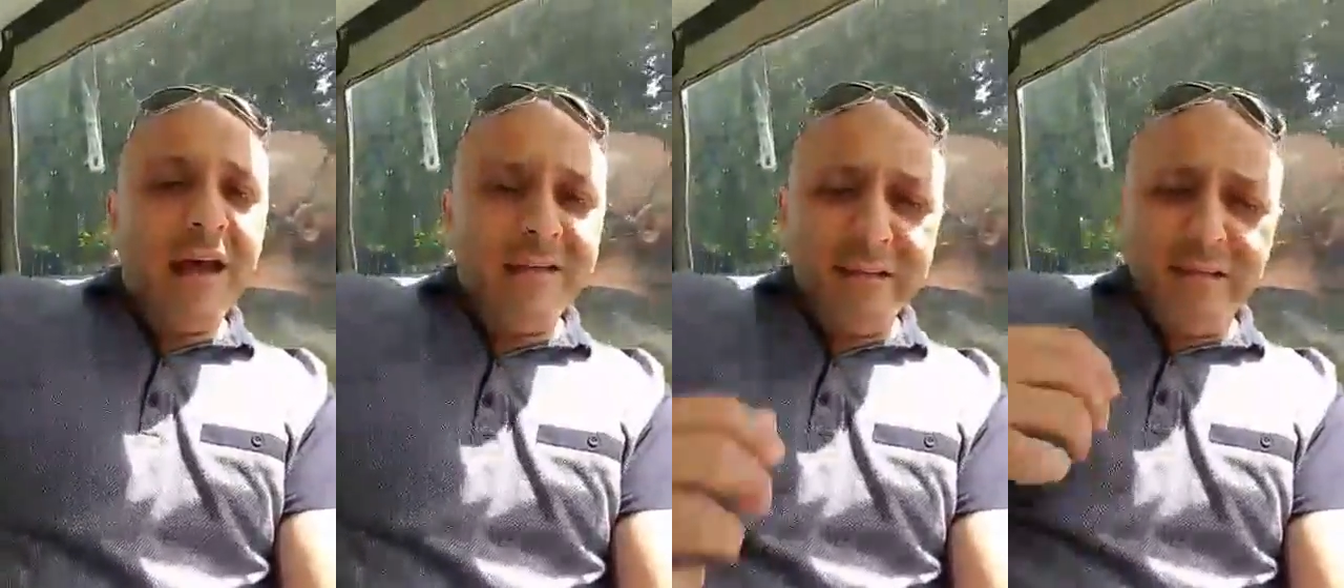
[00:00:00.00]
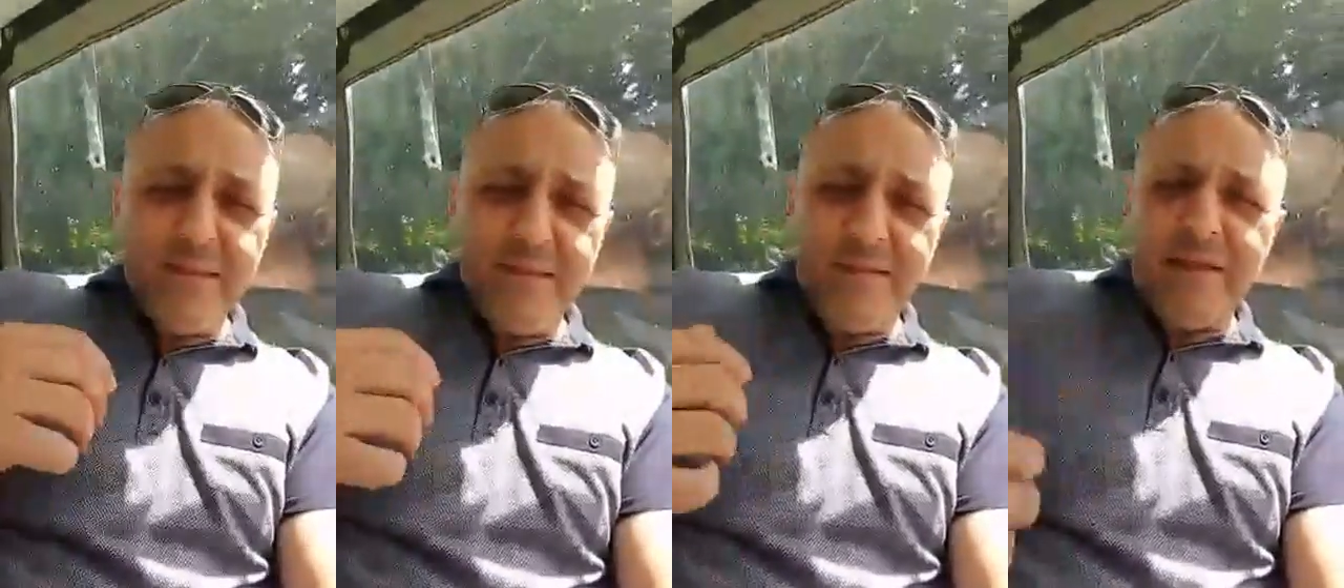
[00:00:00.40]
And
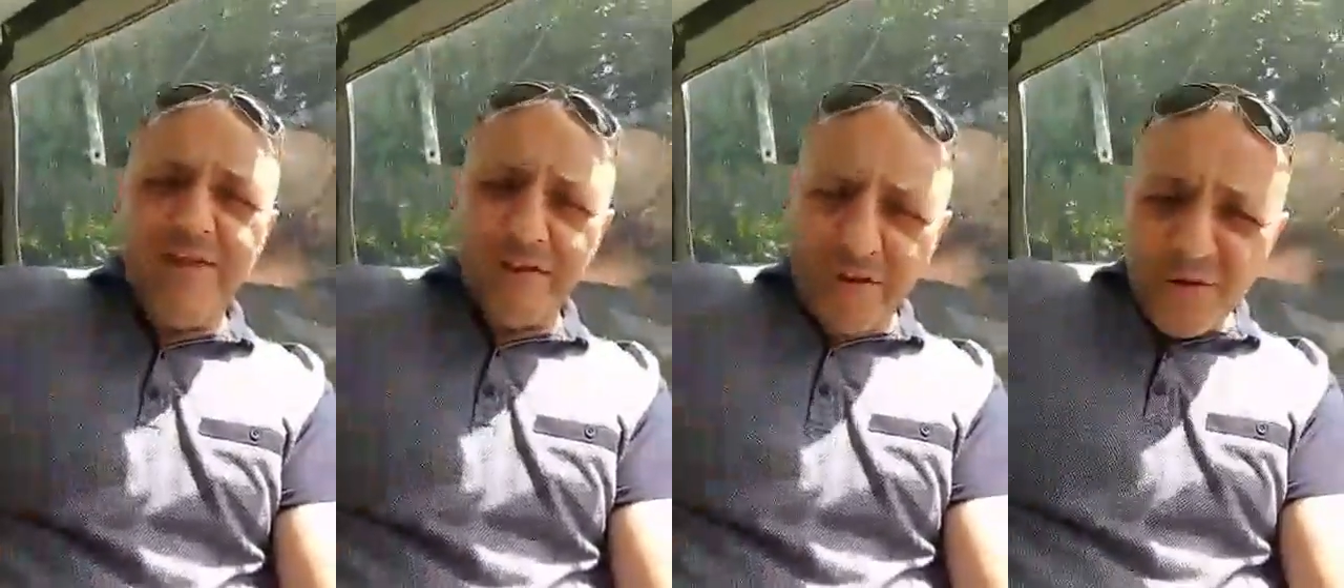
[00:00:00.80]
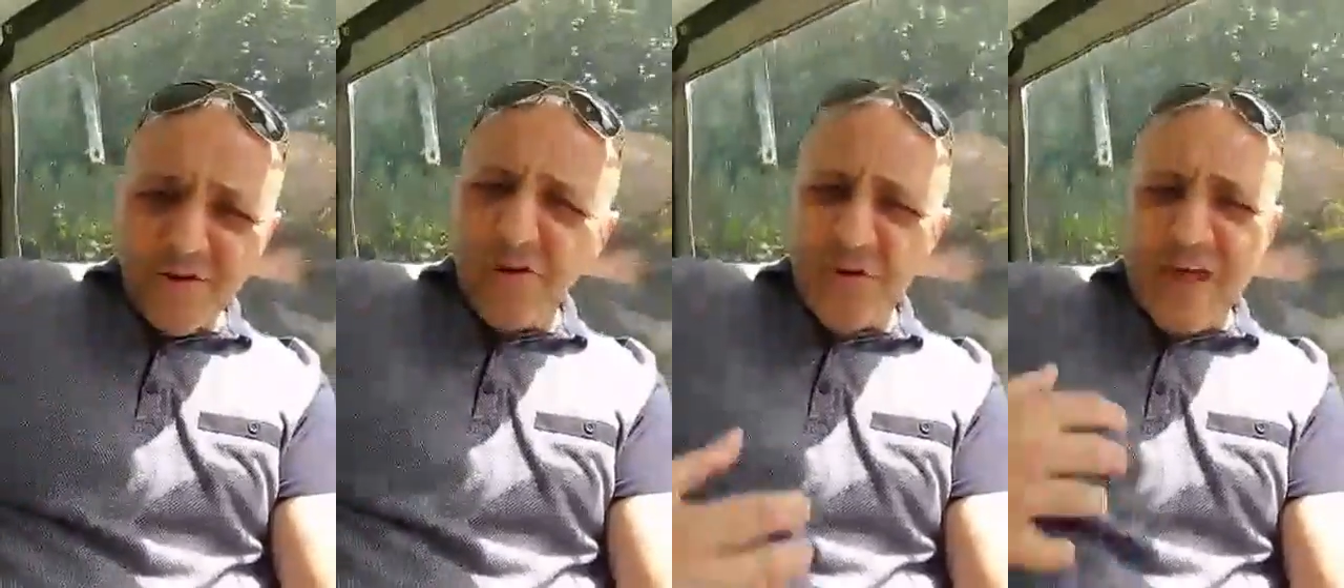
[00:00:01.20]
they do,
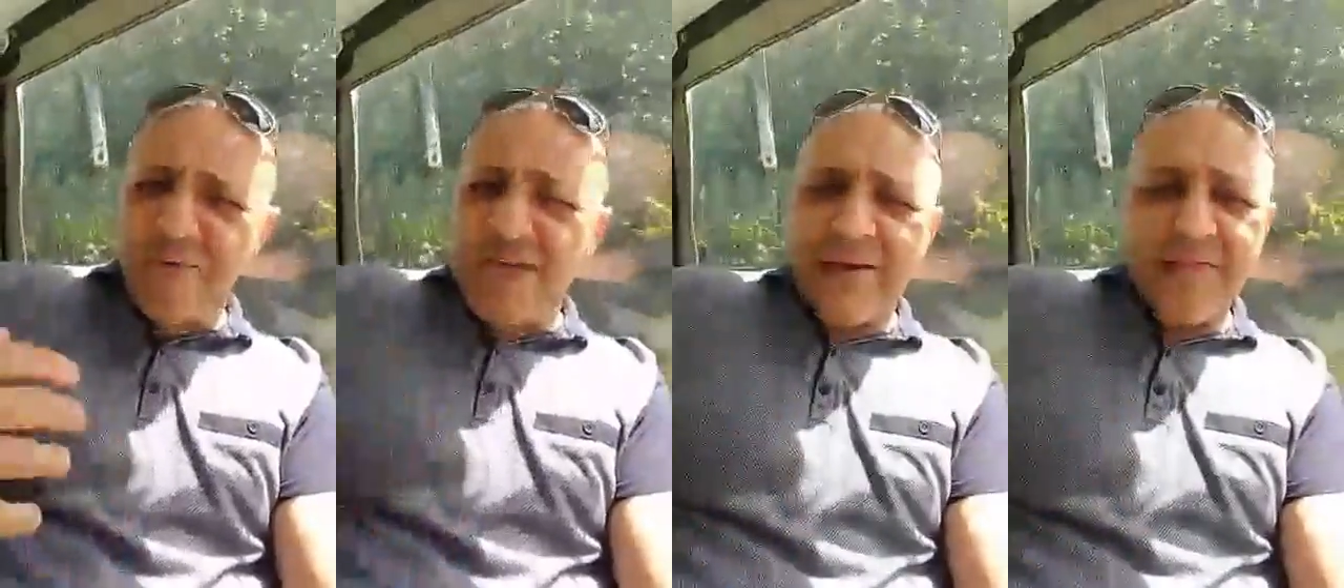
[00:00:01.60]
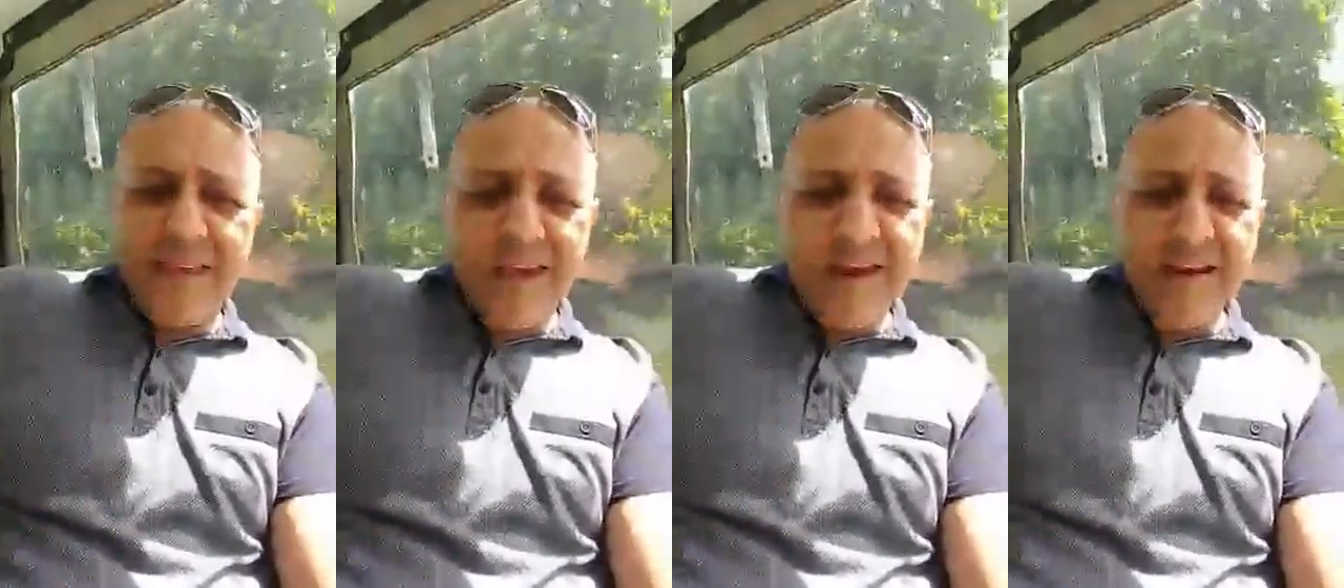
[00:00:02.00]
you do that without
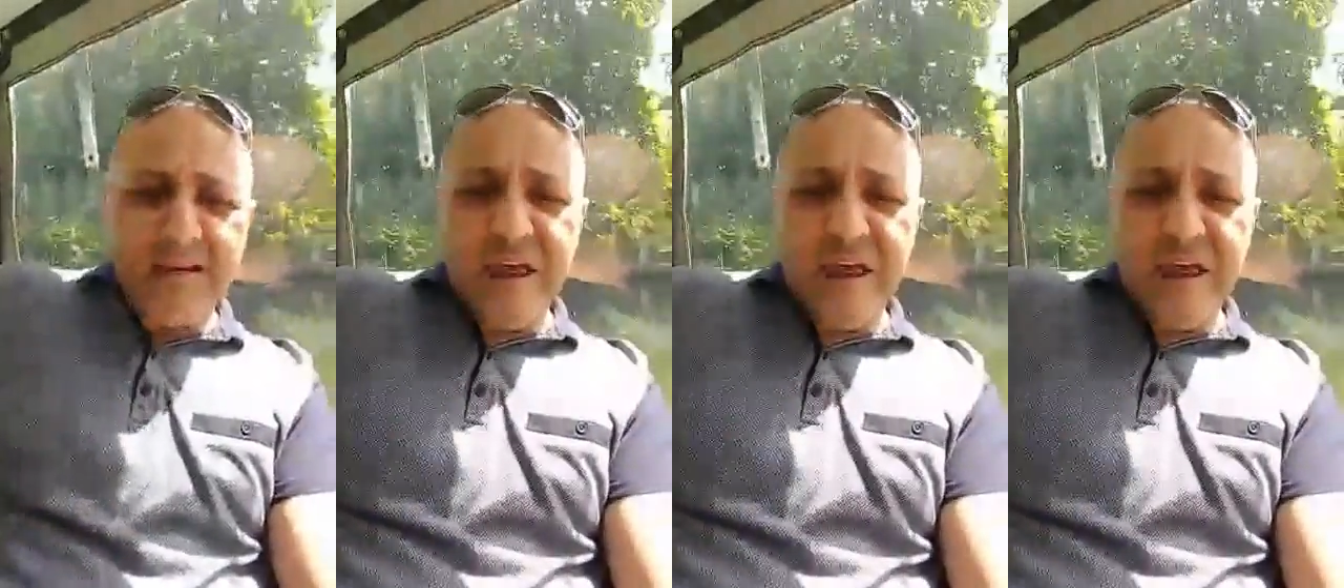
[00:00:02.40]
thinking.